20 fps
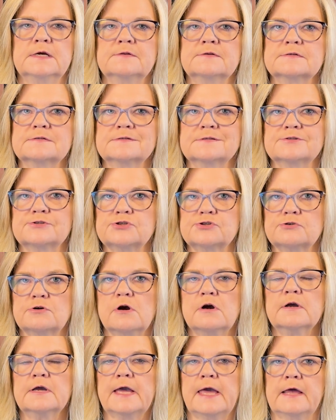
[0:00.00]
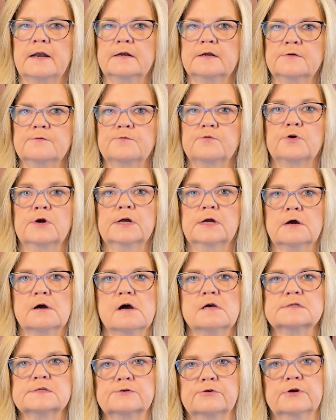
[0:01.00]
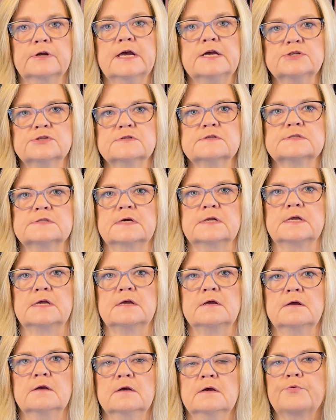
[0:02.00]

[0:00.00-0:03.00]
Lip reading: this is a strong candidate for a cost segregation study,